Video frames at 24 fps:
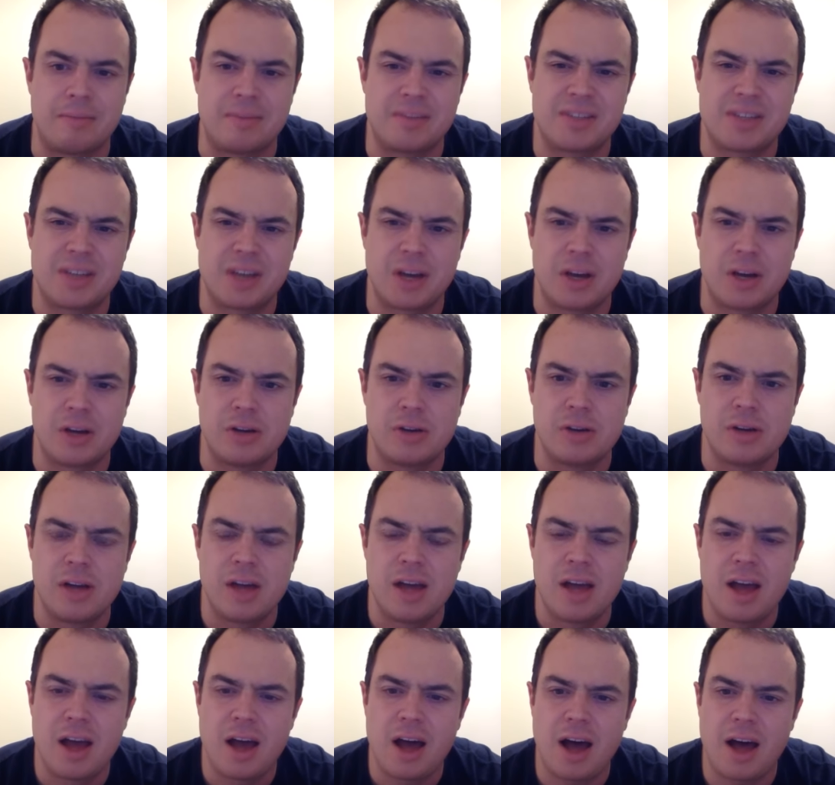So
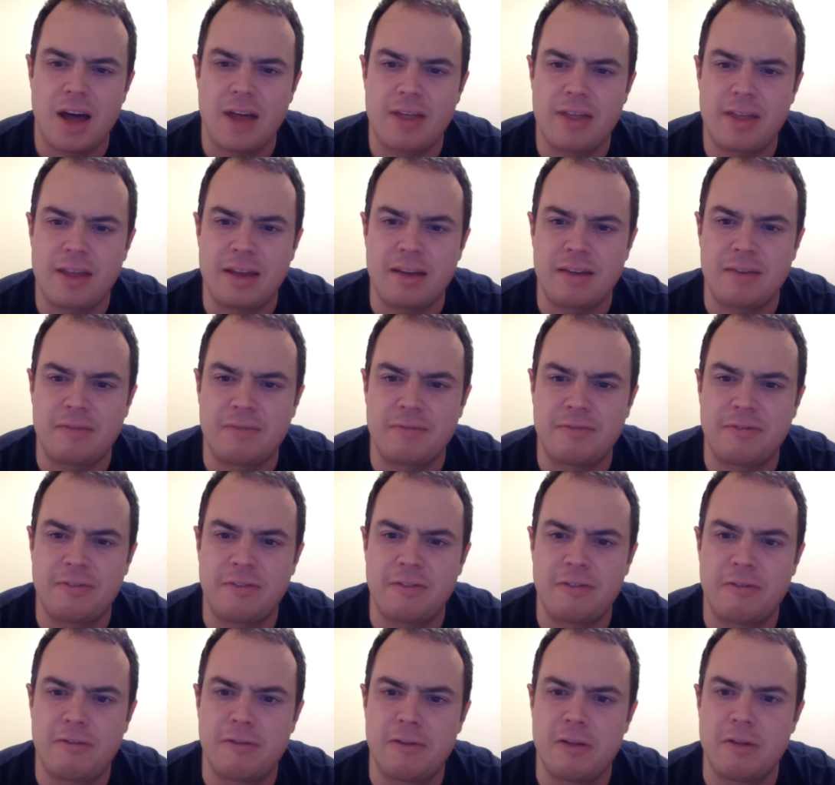I think
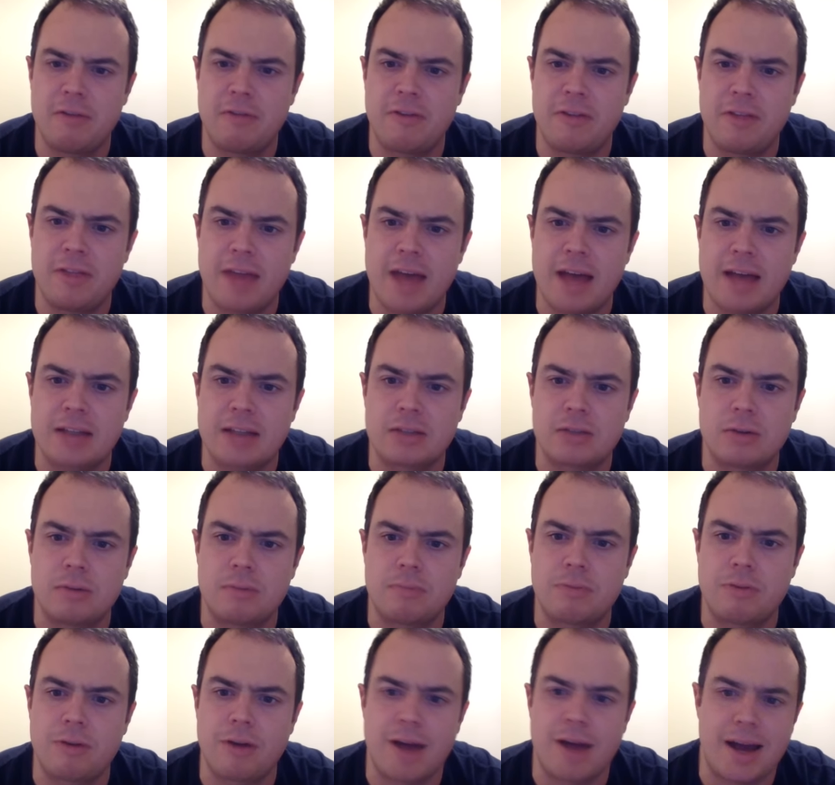for, for that sort of
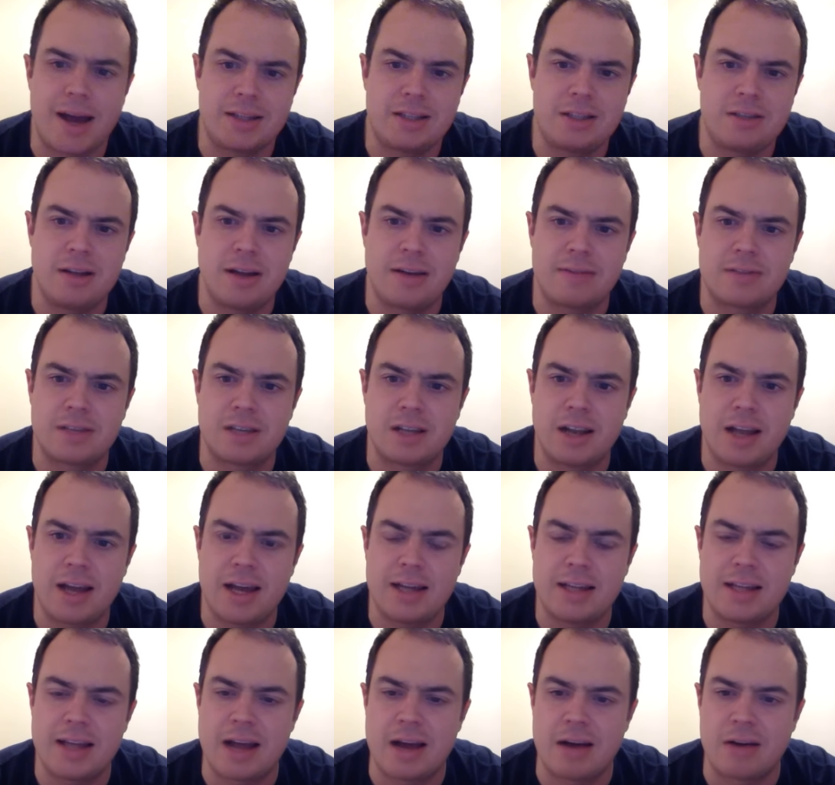price, you'd have to lay
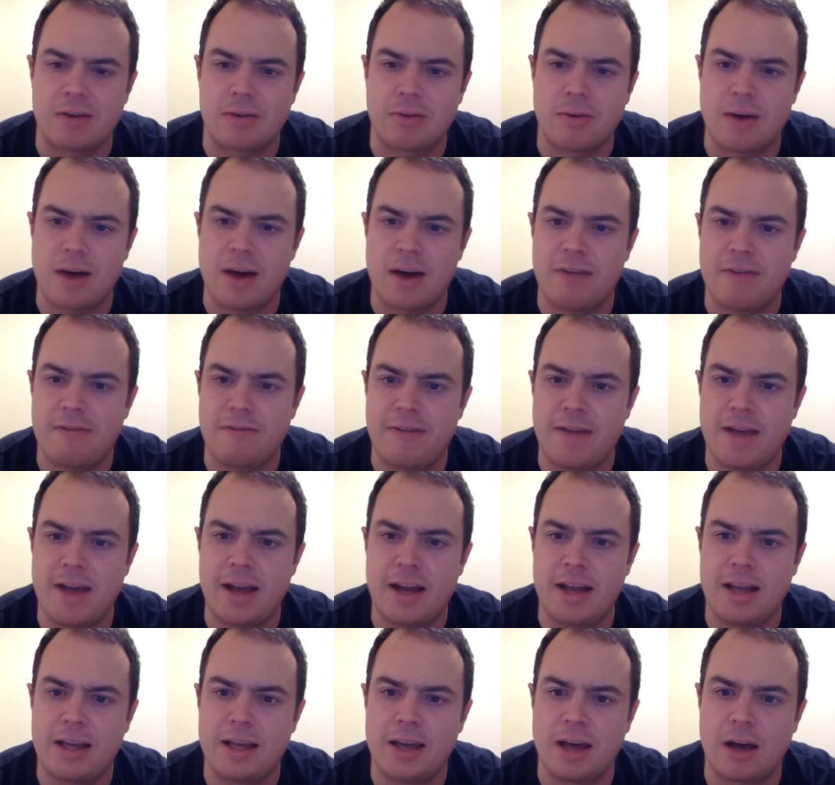down quite a
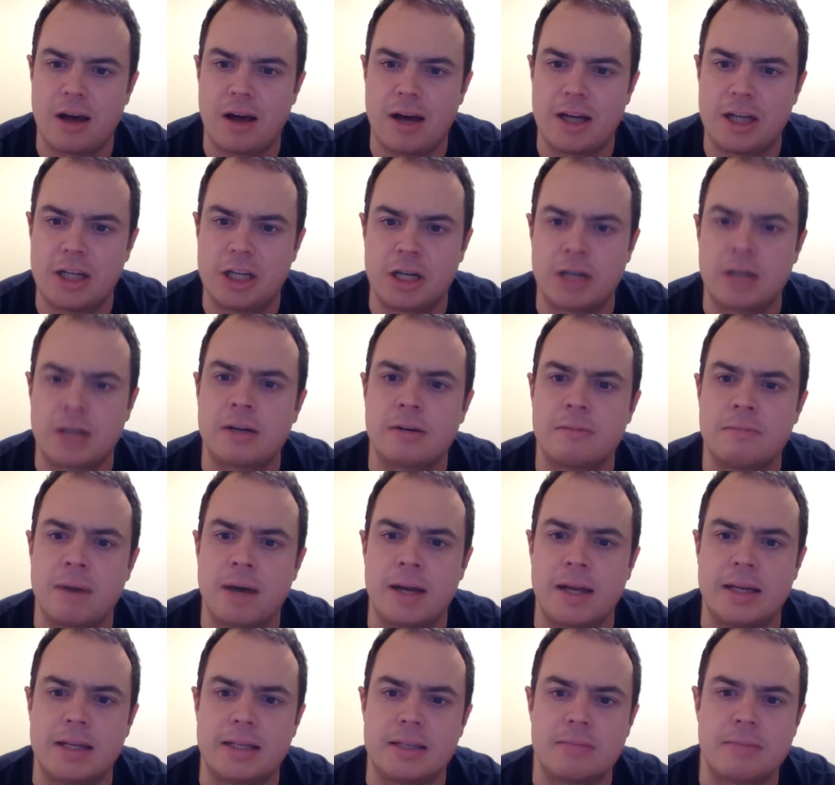fairly high chunk of
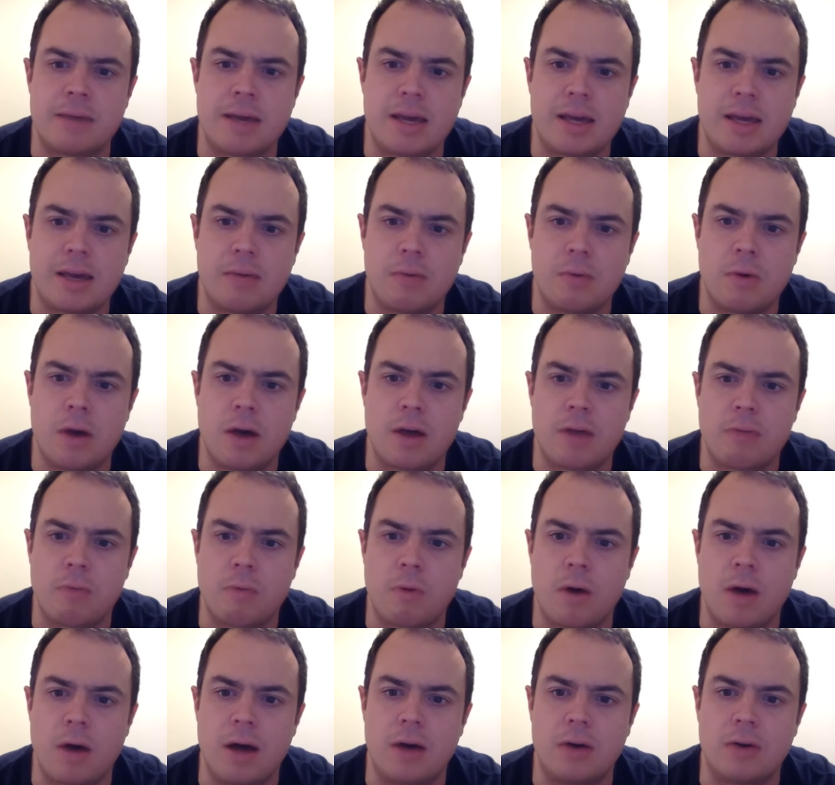money to make it
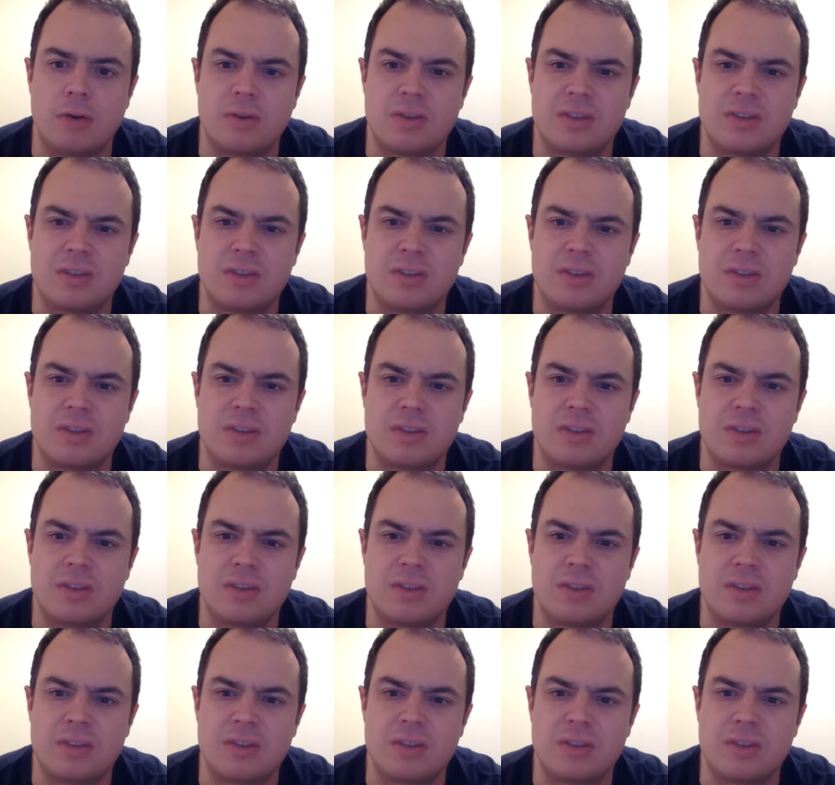worthwhile.